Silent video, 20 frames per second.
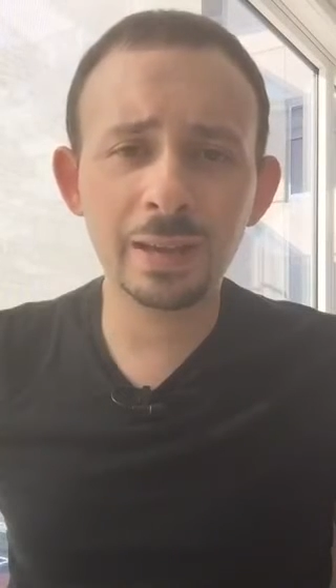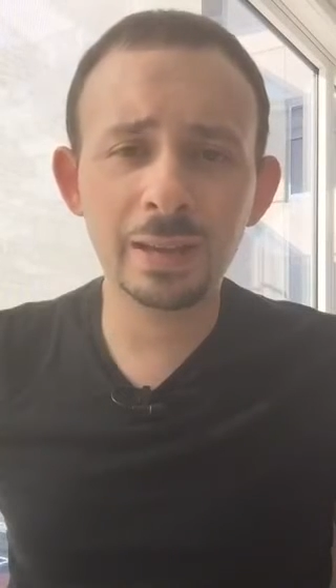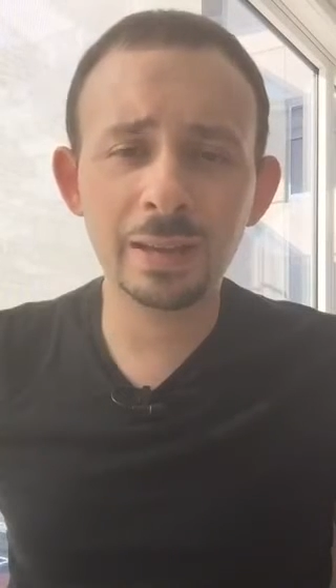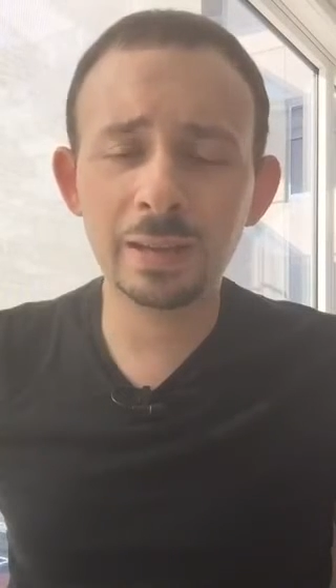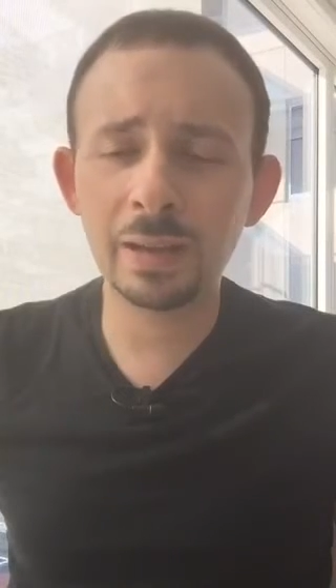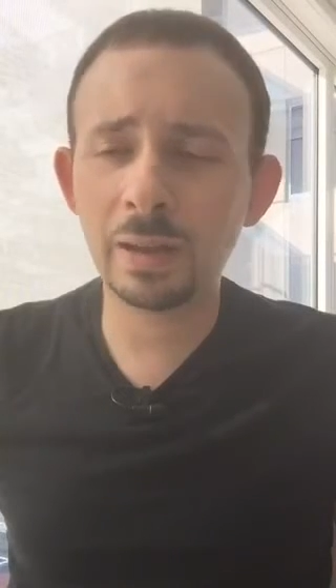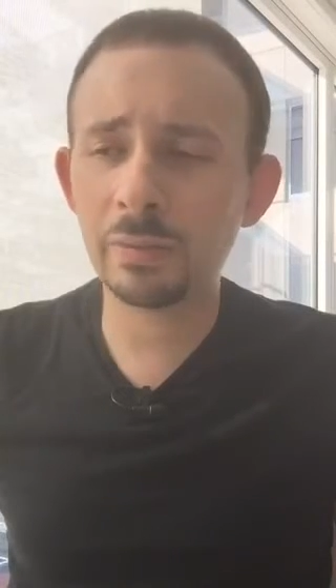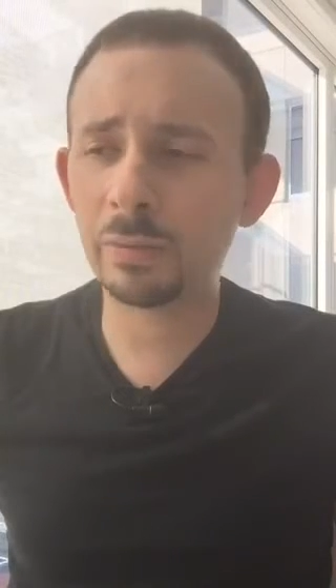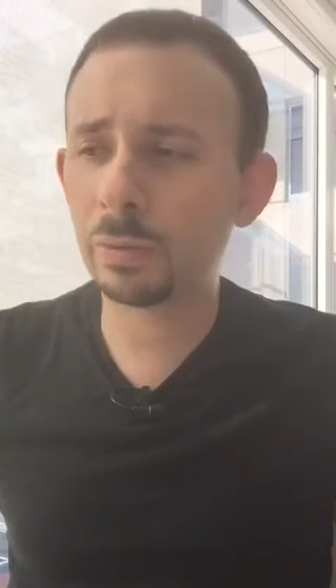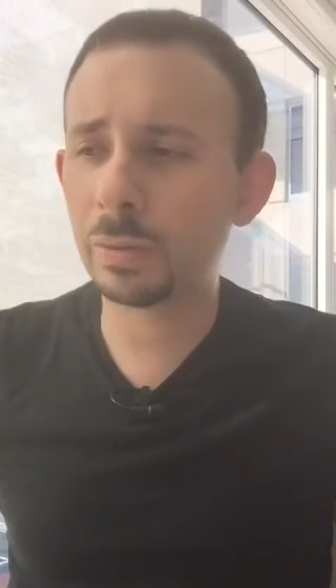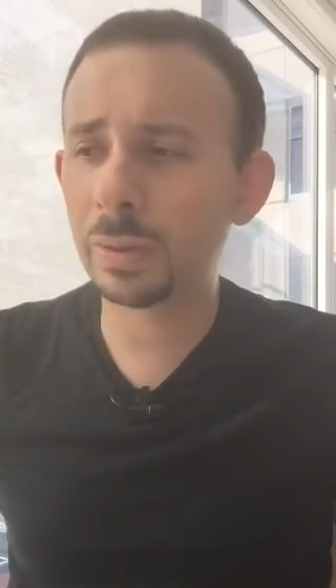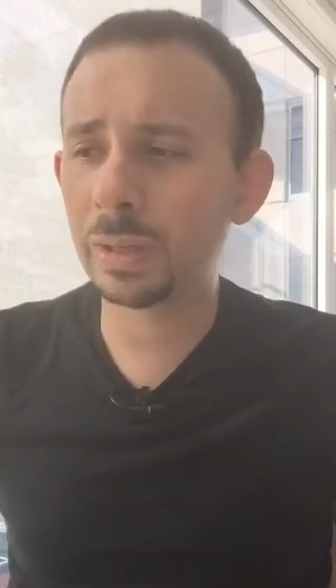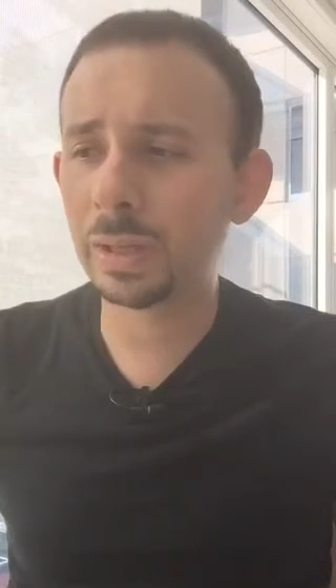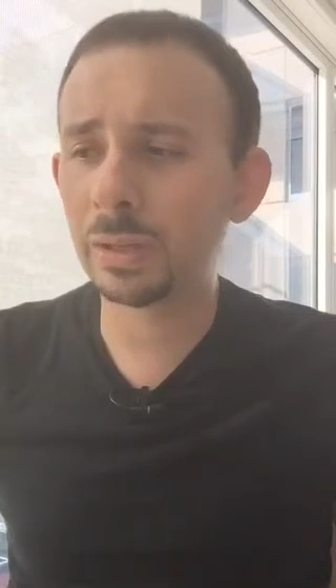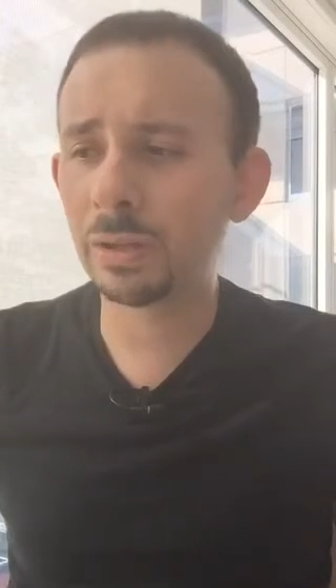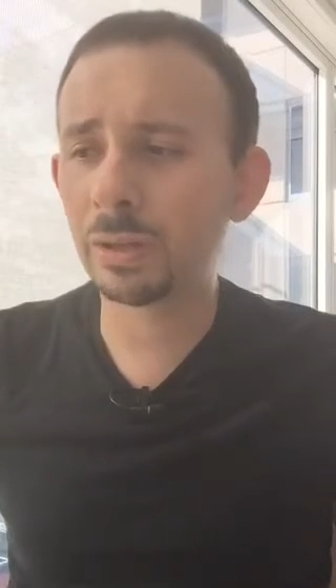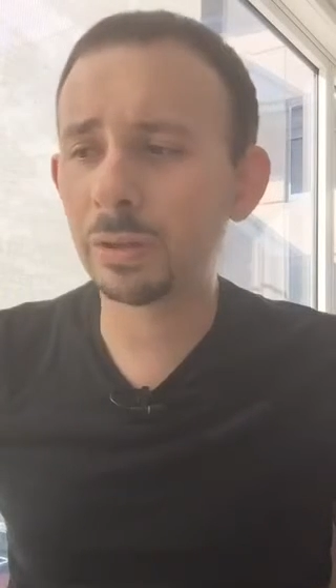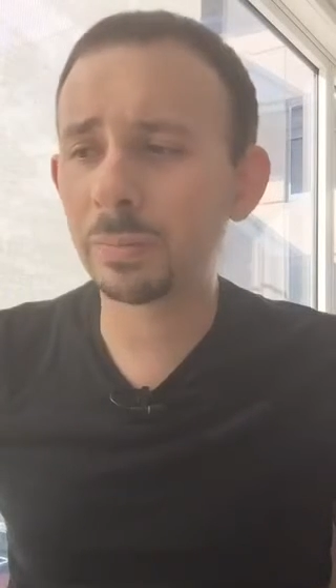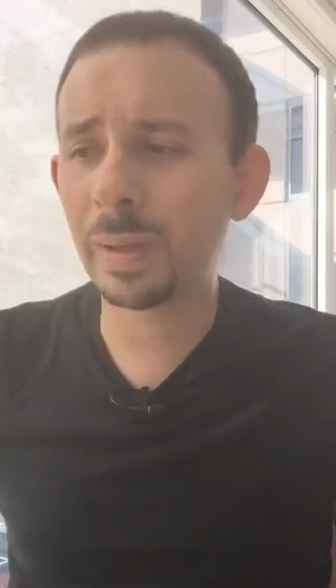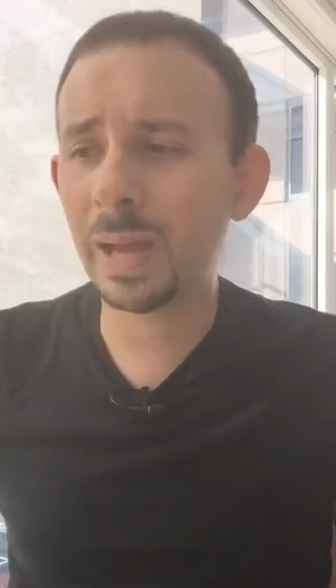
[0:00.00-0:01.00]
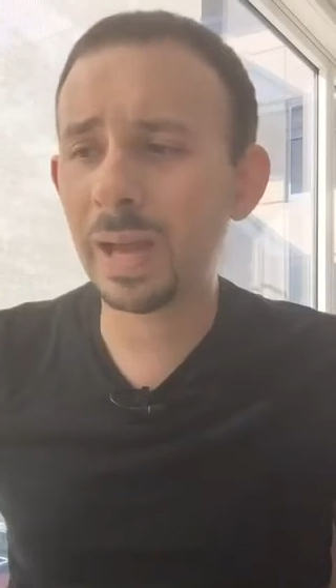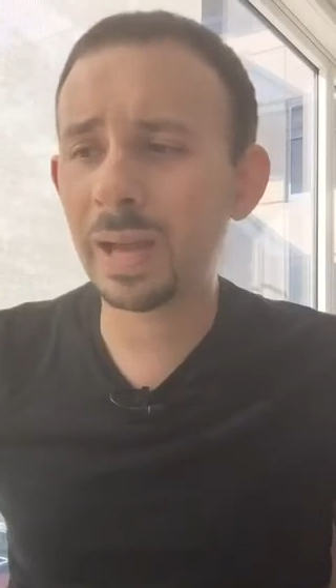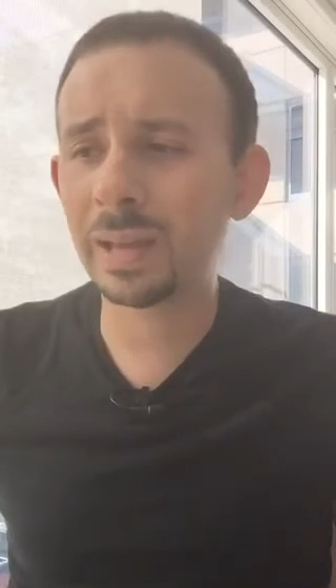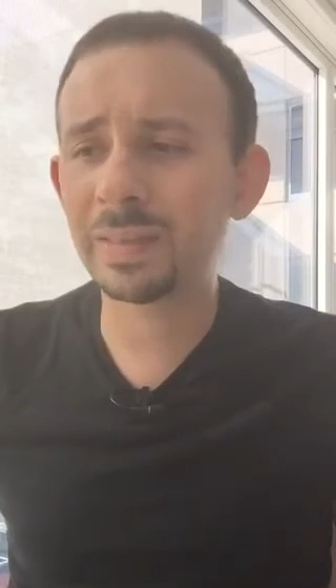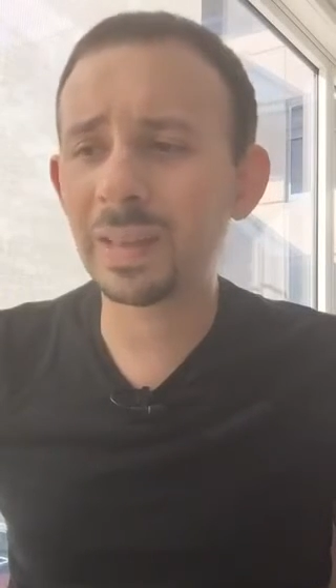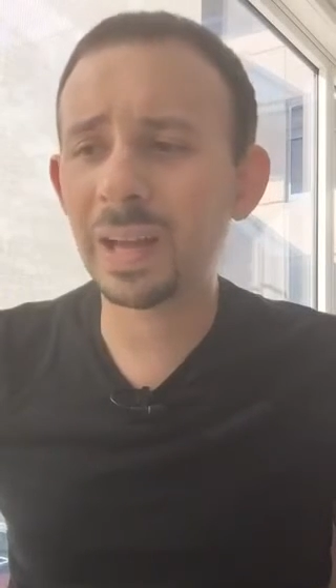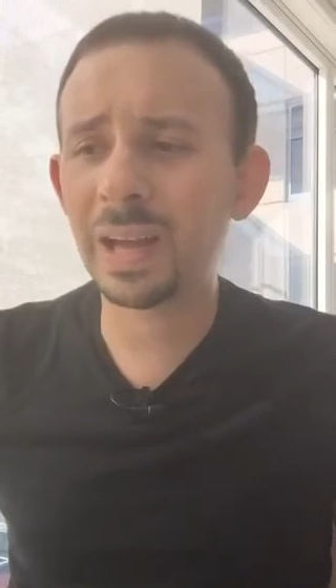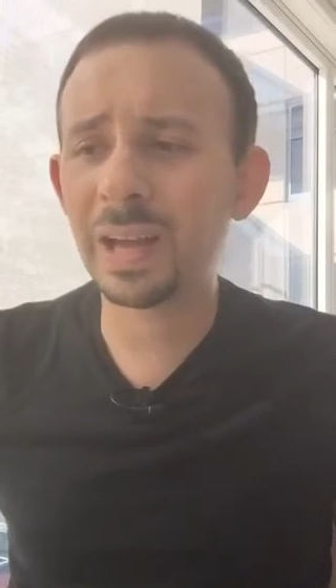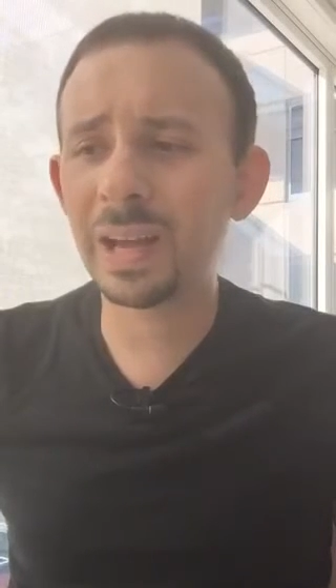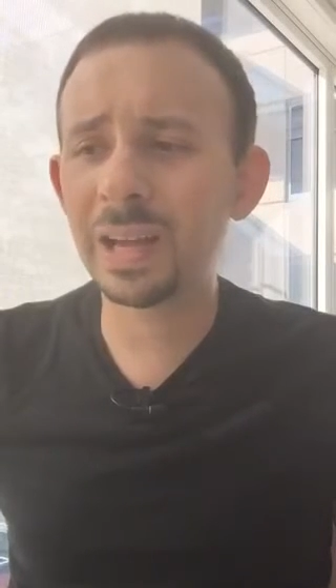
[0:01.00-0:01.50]
It never really looked back.
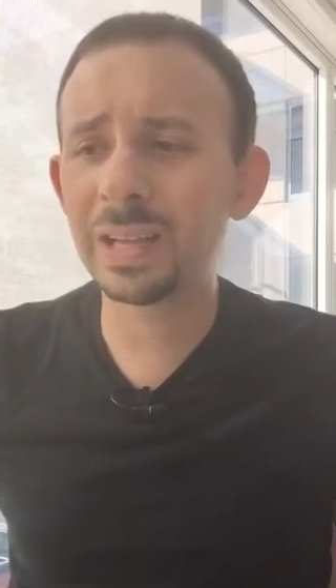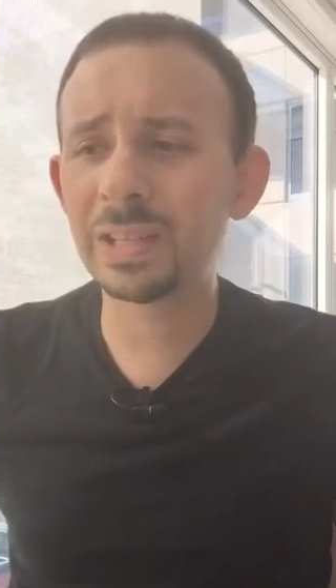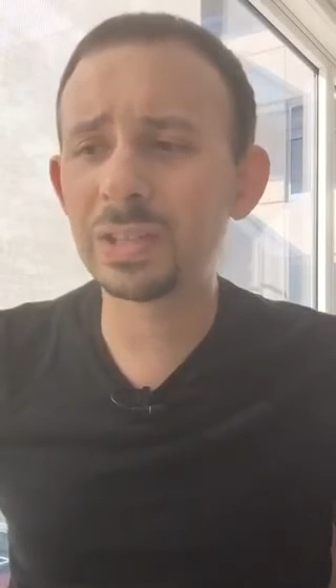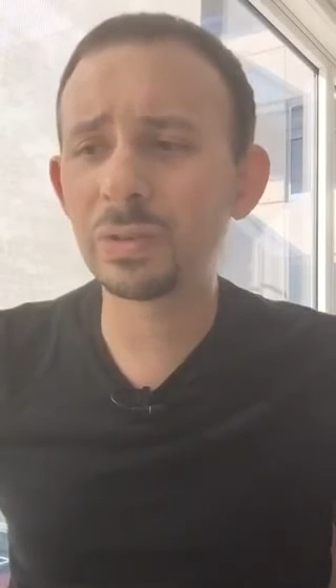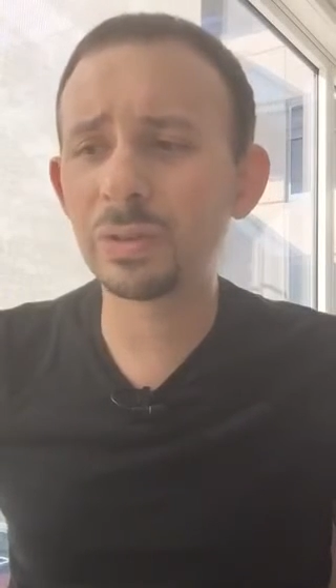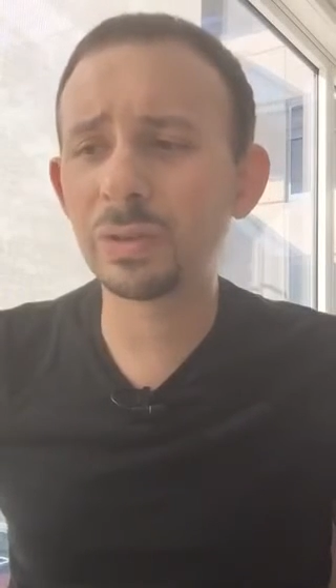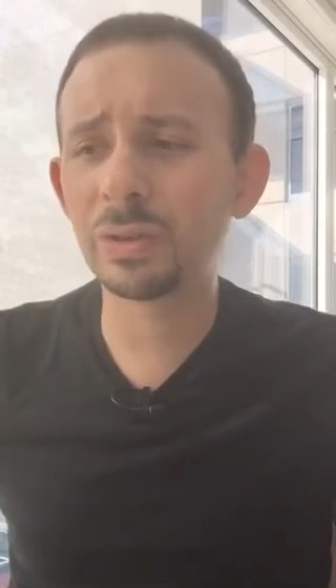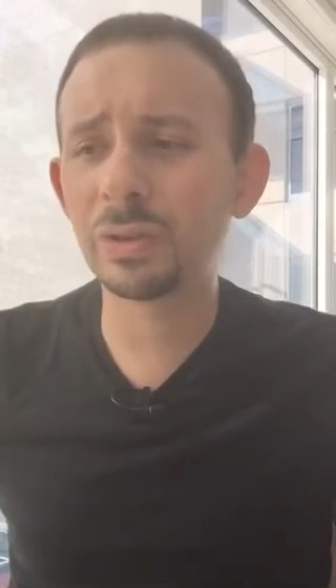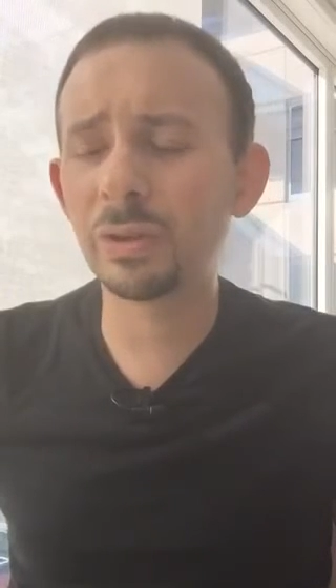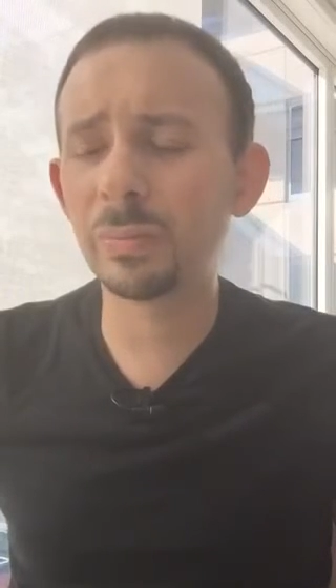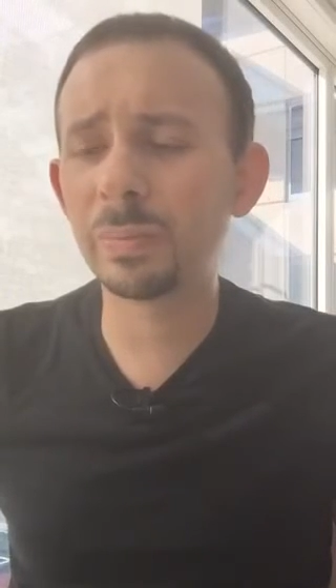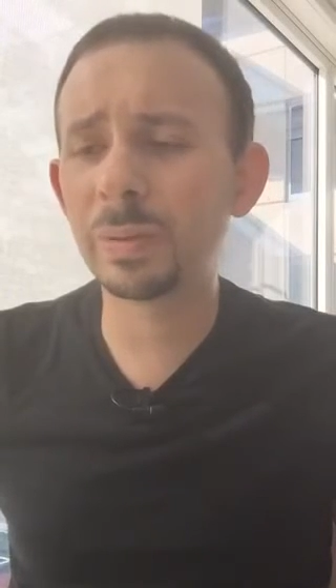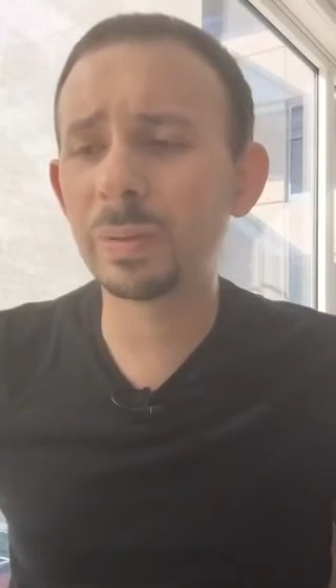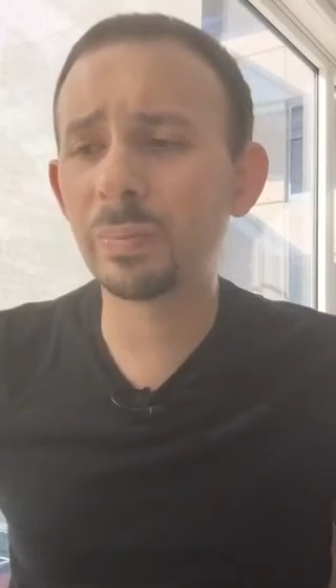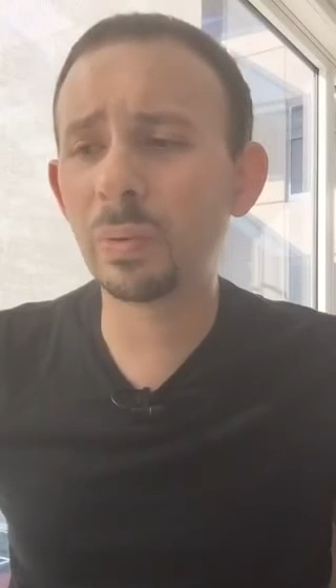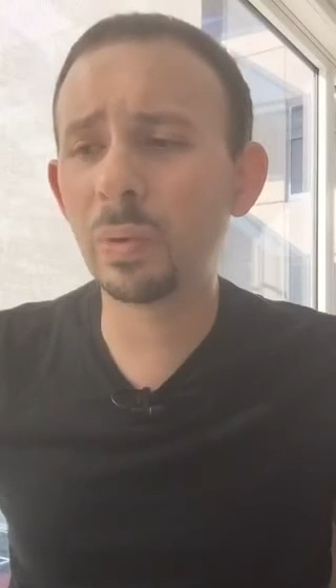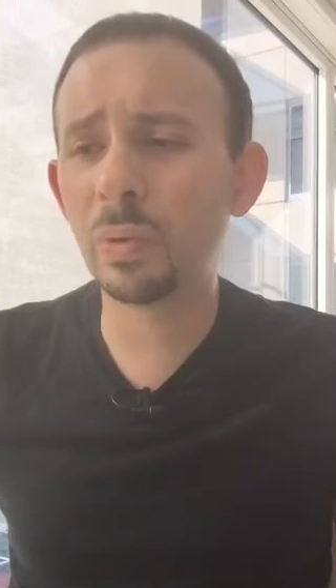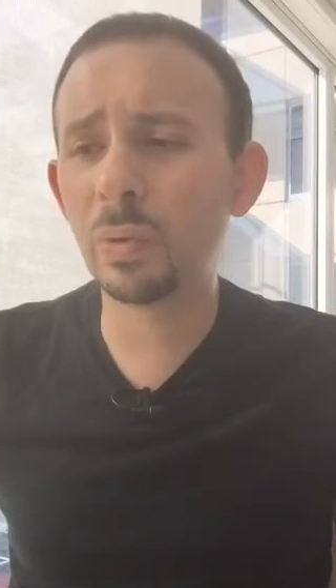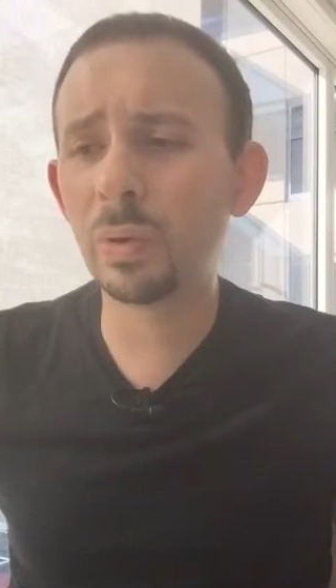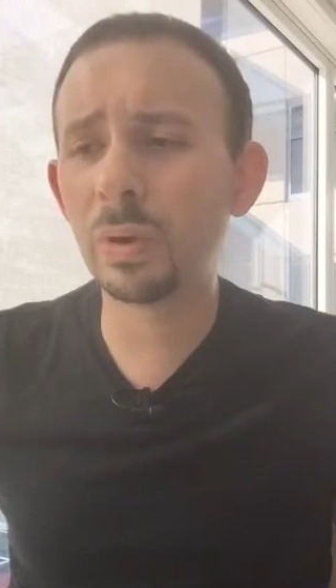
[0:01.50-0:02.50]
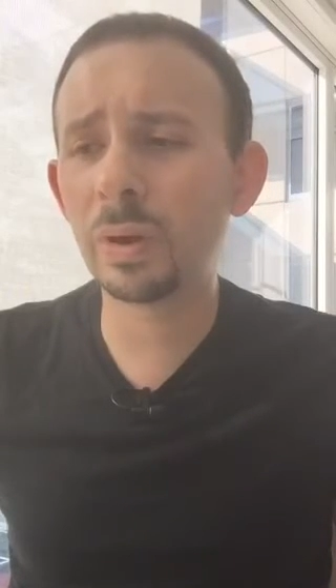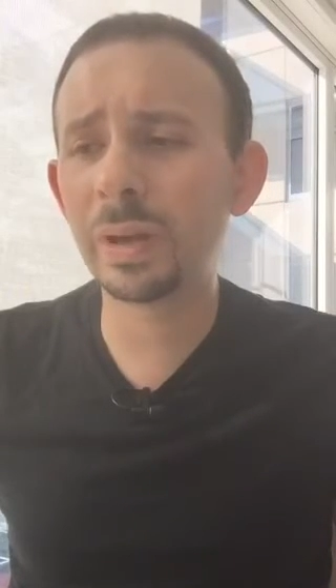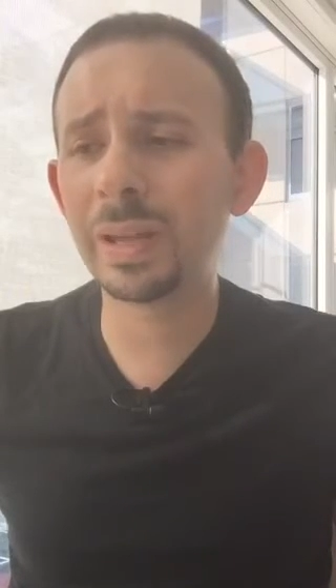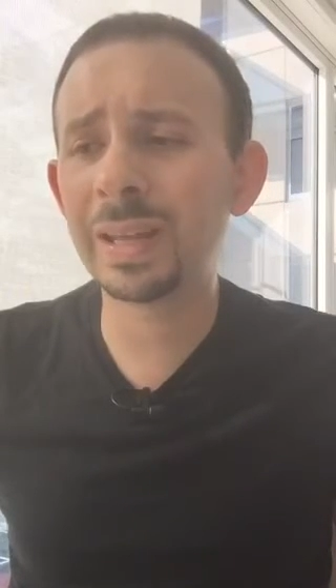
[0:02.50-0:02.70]
The highs are a little bit poor.